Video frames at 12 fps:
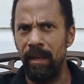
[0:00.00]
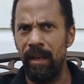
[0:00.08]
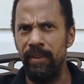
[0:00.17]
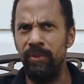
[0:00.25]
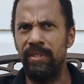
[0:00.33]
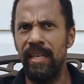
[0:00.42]

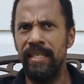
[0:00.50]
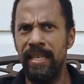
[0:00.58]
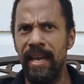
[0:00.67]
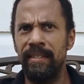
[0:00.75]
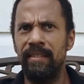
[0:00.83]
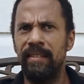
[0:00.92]
And you say
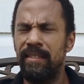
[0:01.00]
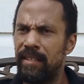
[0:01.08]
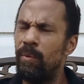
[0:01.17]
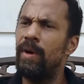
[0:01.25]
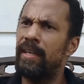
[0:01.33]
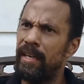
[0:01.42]
yes, and they
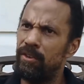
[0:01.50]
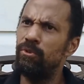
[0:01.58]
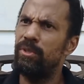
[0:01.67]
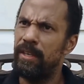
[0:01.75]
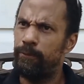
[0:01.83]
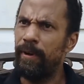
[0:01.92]
say, well, can
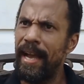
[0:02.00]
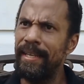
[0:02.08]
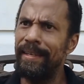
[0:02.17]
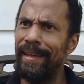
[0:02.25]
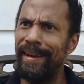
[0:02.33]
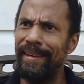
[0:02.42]
you
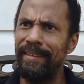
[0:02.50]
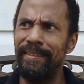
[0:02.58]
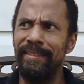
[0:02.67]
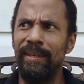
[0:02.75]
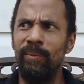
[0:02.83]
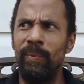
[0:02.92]
define that? And they
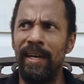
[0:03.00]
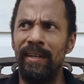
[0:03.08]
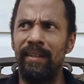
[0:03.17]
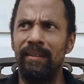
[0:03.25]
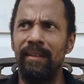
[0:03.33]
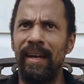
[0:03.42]
say,
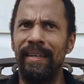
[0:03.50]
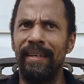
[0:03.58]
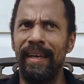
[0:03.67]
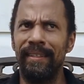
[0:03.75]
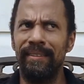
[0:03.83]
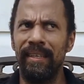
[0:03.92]
well, I
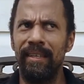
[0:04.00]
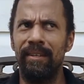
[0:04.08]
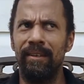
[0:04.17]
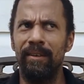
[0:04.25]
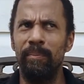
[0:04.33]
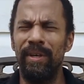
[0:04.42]
guess I
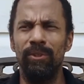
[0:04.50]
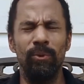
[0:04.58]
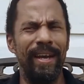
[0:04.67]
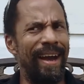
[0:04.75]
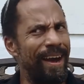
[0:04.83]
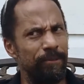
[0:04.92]
could, but do
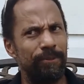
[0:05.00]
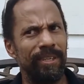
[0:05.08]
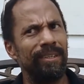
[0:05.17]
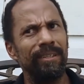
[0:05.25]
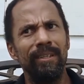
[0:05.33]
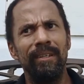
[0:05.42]
I have
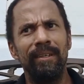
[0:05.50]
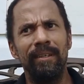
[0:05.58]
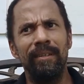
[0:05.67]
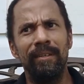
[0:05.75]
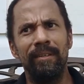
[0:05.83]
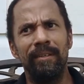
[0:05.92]
to?
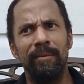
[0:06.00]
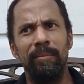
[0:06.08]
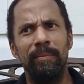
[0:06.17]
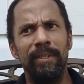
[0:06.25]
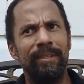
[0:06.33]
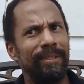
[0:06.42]

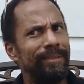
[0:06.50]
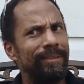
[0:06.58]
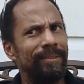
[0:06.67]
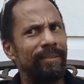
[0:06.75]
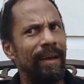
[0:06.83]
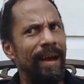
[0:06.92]
Because
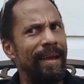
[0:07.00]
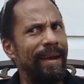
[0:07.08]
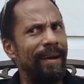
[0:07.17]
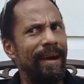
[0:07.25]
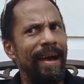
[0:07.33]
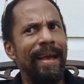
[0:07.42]
I
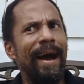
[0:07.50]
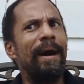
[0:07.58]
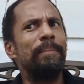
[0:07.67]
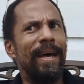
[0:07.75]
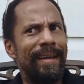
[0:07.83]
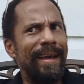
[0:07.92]

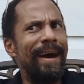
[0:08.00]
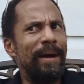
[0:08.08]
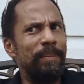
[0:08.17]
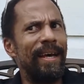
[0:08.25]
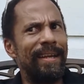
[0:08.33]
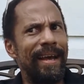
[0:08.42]
am that I
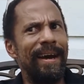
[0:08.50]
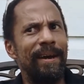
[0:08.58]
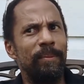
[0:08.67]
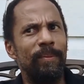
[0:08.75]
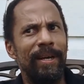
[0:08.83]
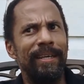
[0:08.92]
am that I
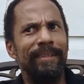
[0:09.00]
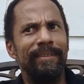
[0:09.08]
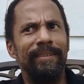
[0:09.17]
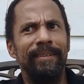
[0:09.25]
am, right?